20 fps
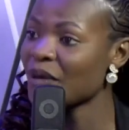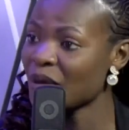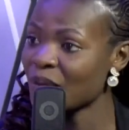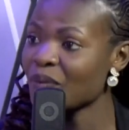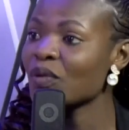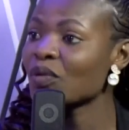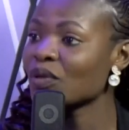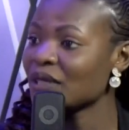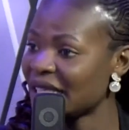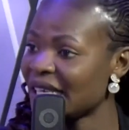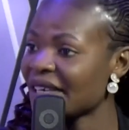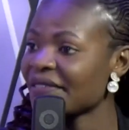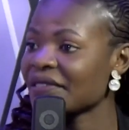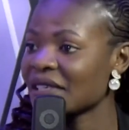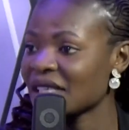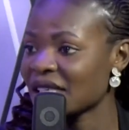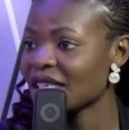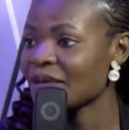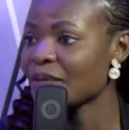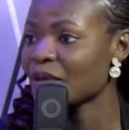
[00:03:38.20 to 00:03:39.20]
people would
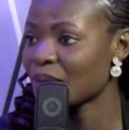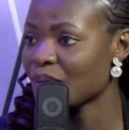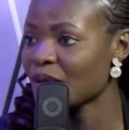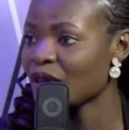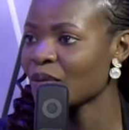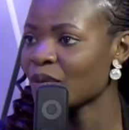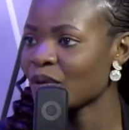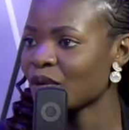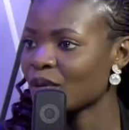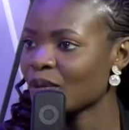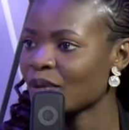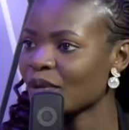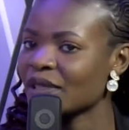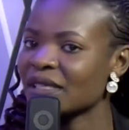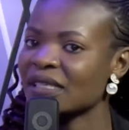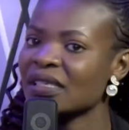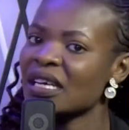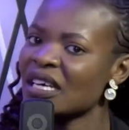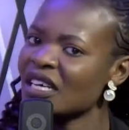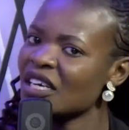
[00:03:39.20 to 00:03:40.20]
definitely be people, but
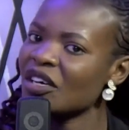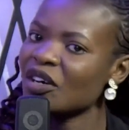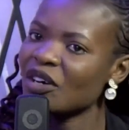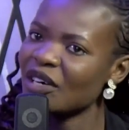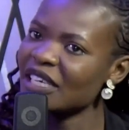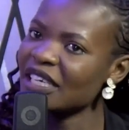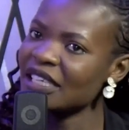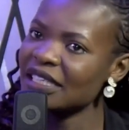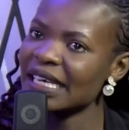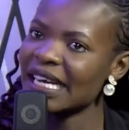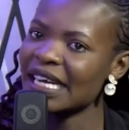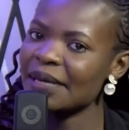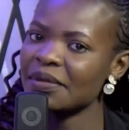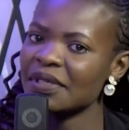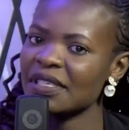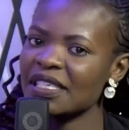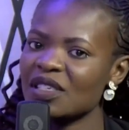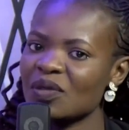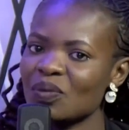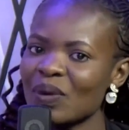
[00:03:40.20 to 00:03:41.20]
other
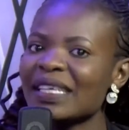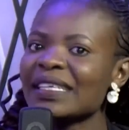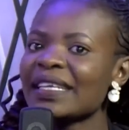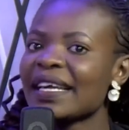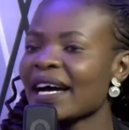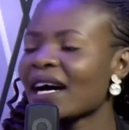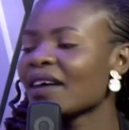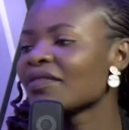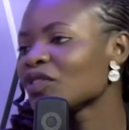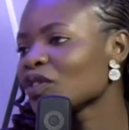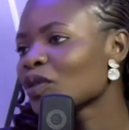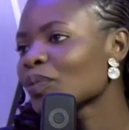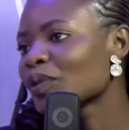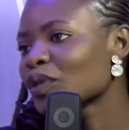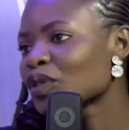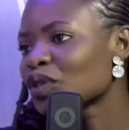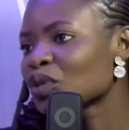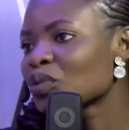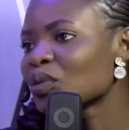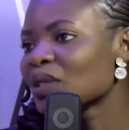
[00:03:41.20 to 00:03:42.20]
times it's when they have the
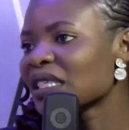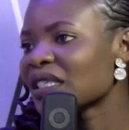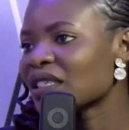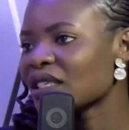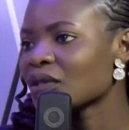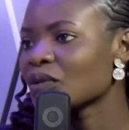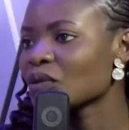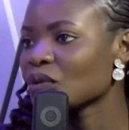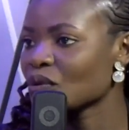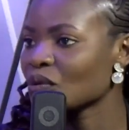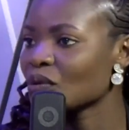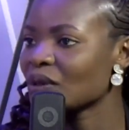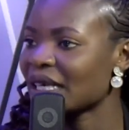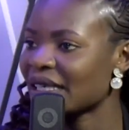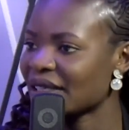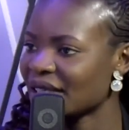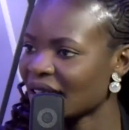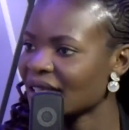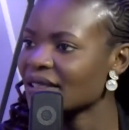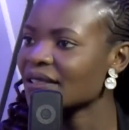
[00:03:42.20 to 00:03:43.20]
opportunity to do
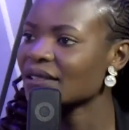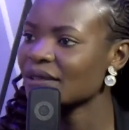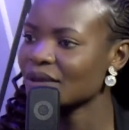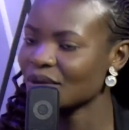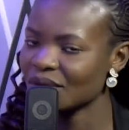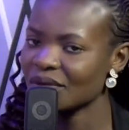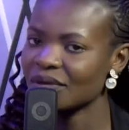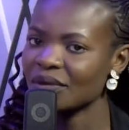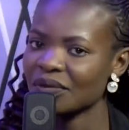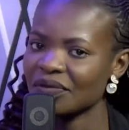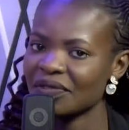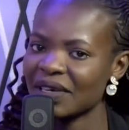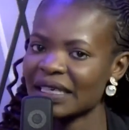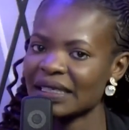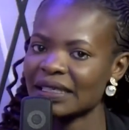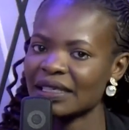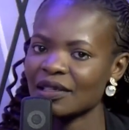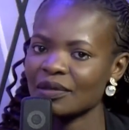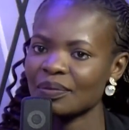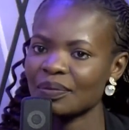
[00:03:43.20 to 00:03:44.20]
that you
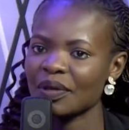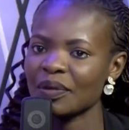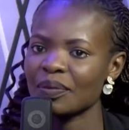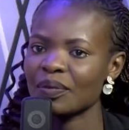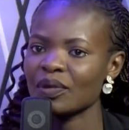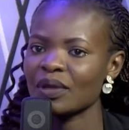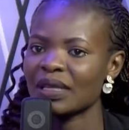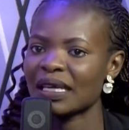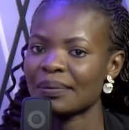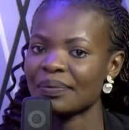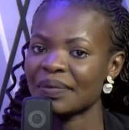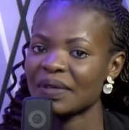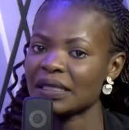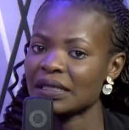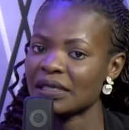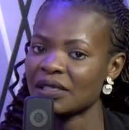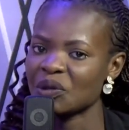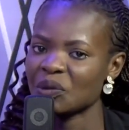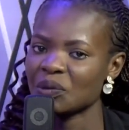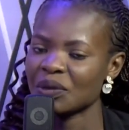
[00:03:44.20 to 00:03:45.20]
find out people are being
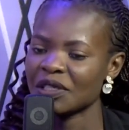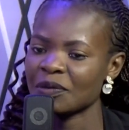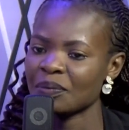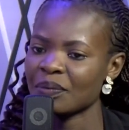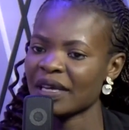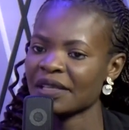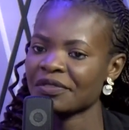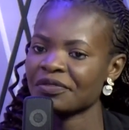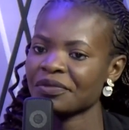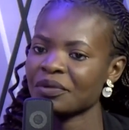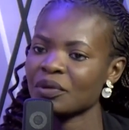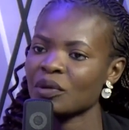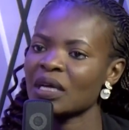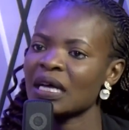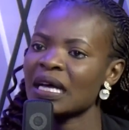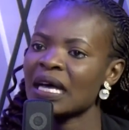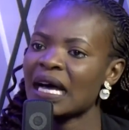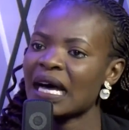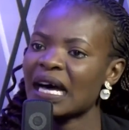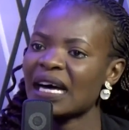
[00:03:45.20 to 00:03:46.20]
disrespectful.
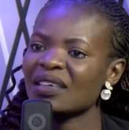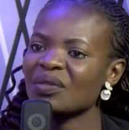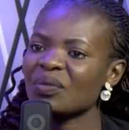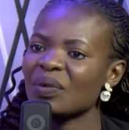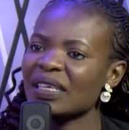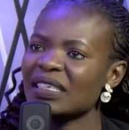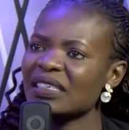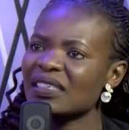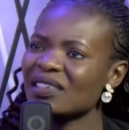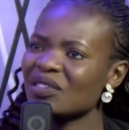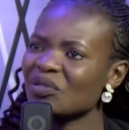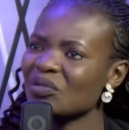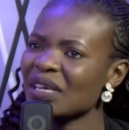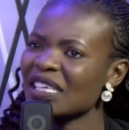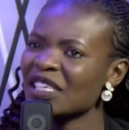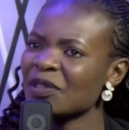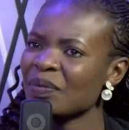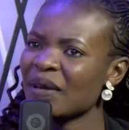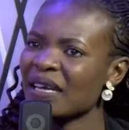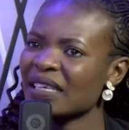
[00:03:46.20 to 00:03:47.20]
And when
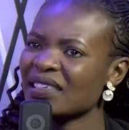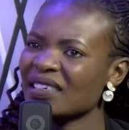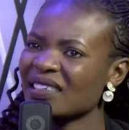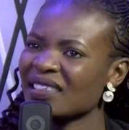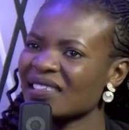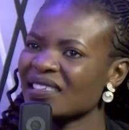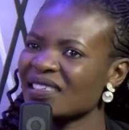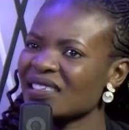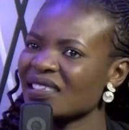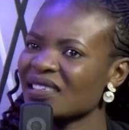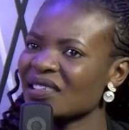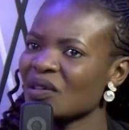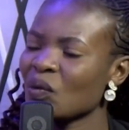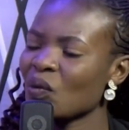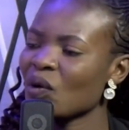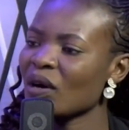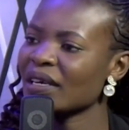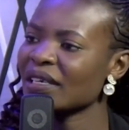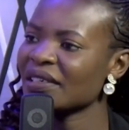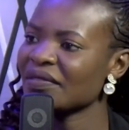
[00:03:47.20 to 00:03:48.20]
disrespect exists in a
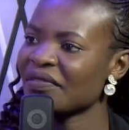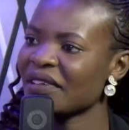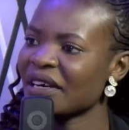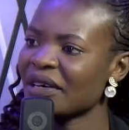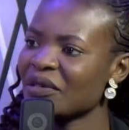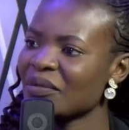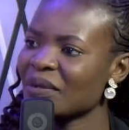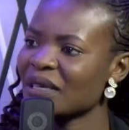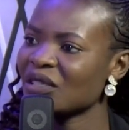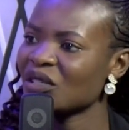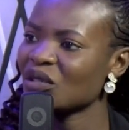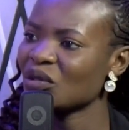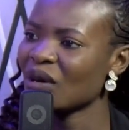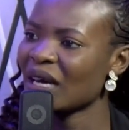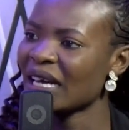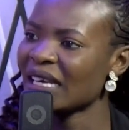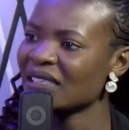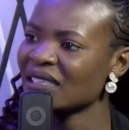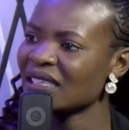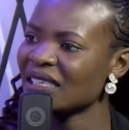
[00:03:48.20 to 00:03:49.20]
work environment, you
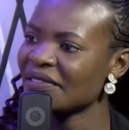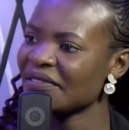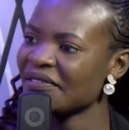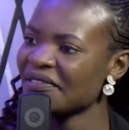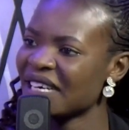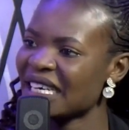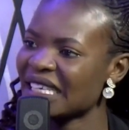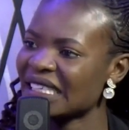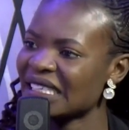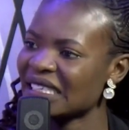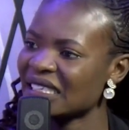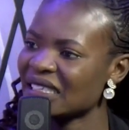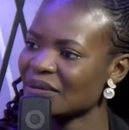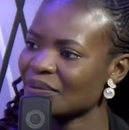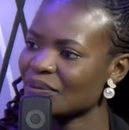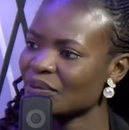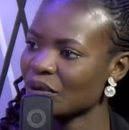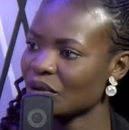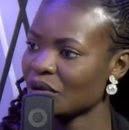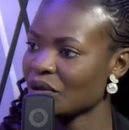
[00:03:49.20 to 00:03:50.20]
hardly find
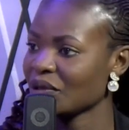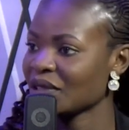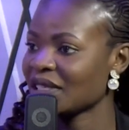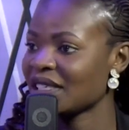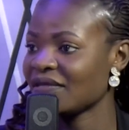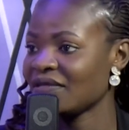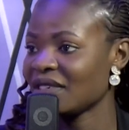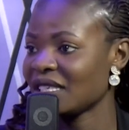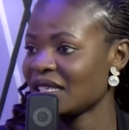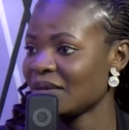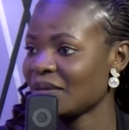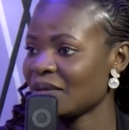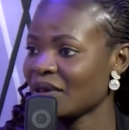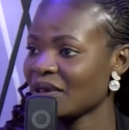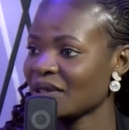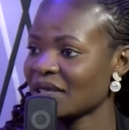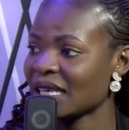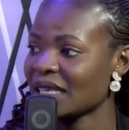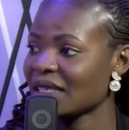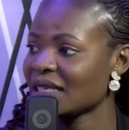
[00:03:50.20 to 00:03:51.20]
productivity,
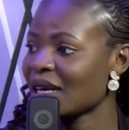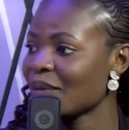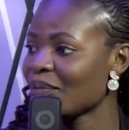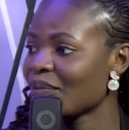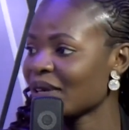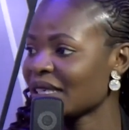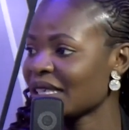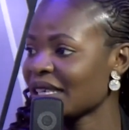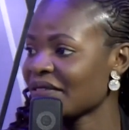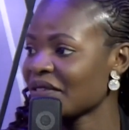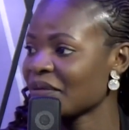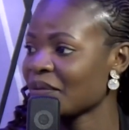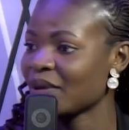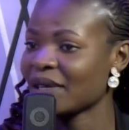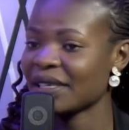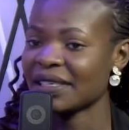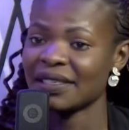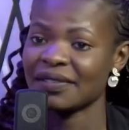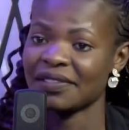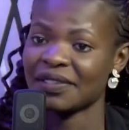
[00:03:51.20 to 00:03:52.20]
because at that point
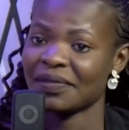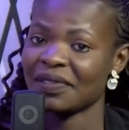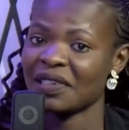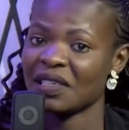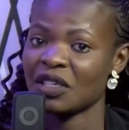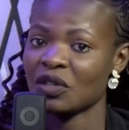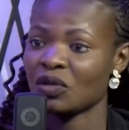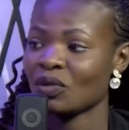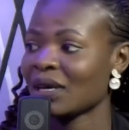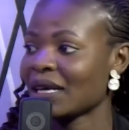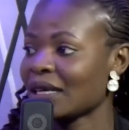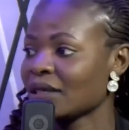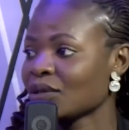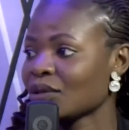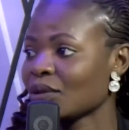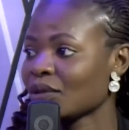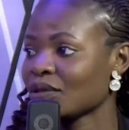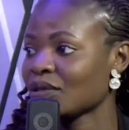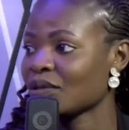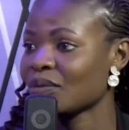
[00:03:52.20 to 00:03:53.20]
everybody is feeling you can't
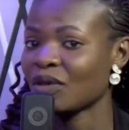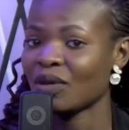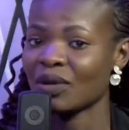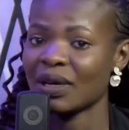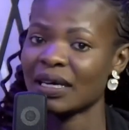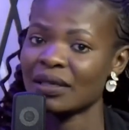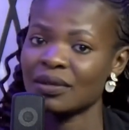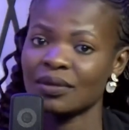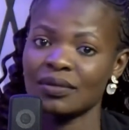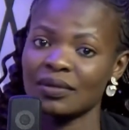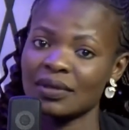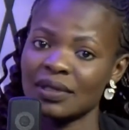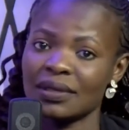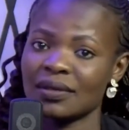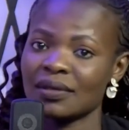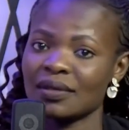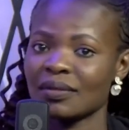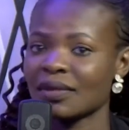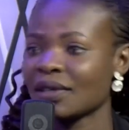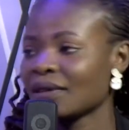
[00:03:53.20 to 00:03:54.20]
talk to me, you can't do this
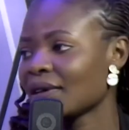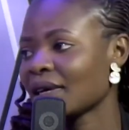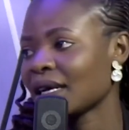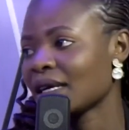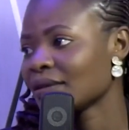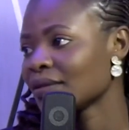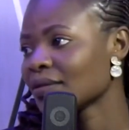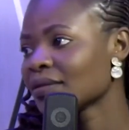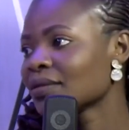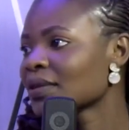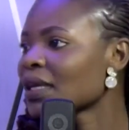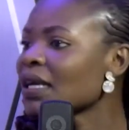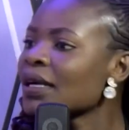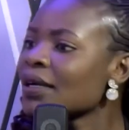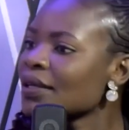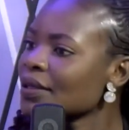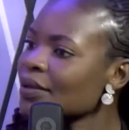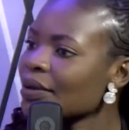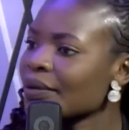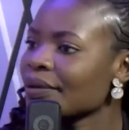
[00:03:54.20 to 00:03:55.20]
to me, you can't do
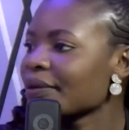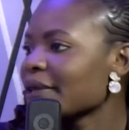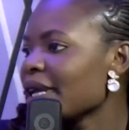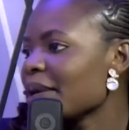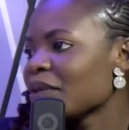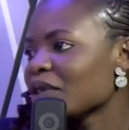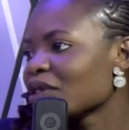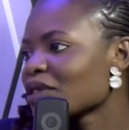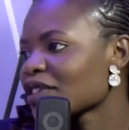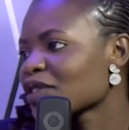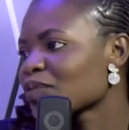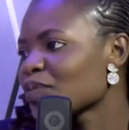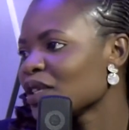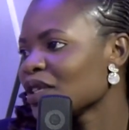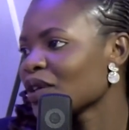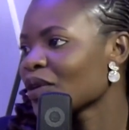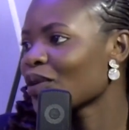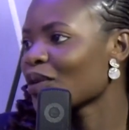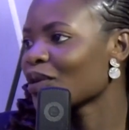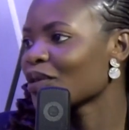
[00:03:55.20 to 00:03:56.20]
so, let me just be
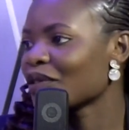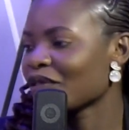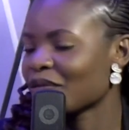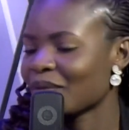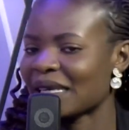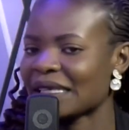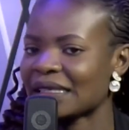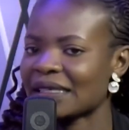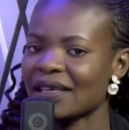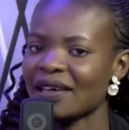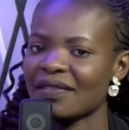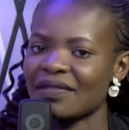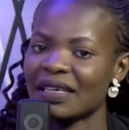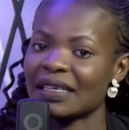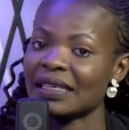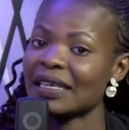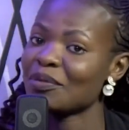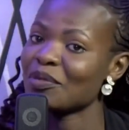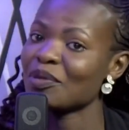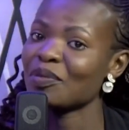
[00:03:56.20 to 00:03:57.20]
the god of myself
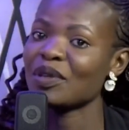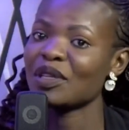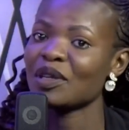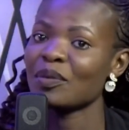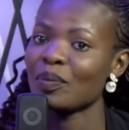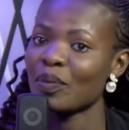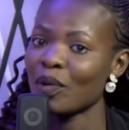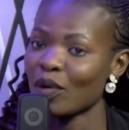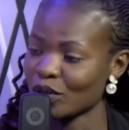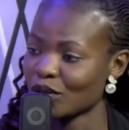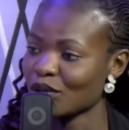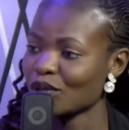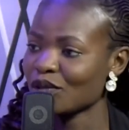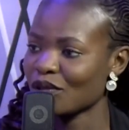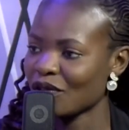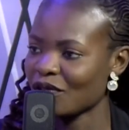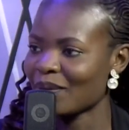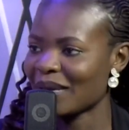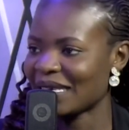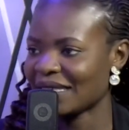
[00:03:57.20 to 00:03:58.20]
and let me be the boss
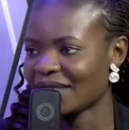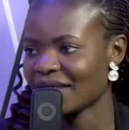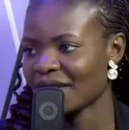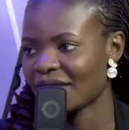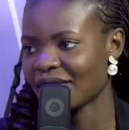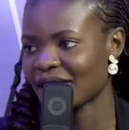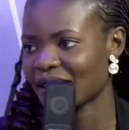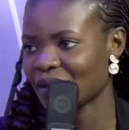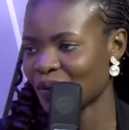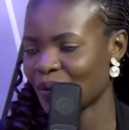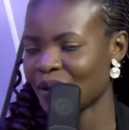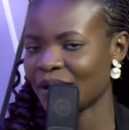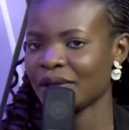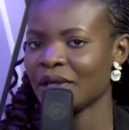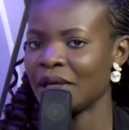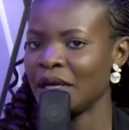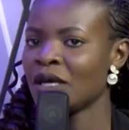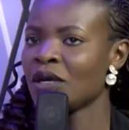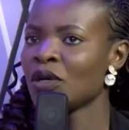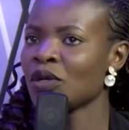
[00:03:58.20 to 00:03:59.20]
of myself as well.
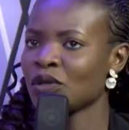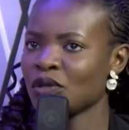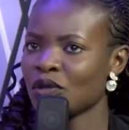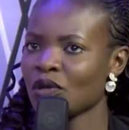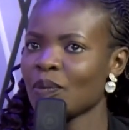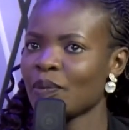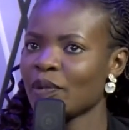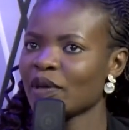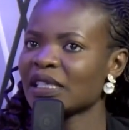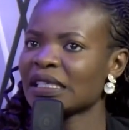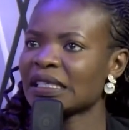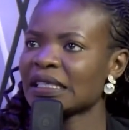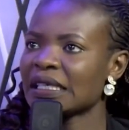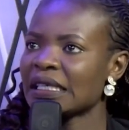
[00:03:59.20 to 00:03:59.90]
So but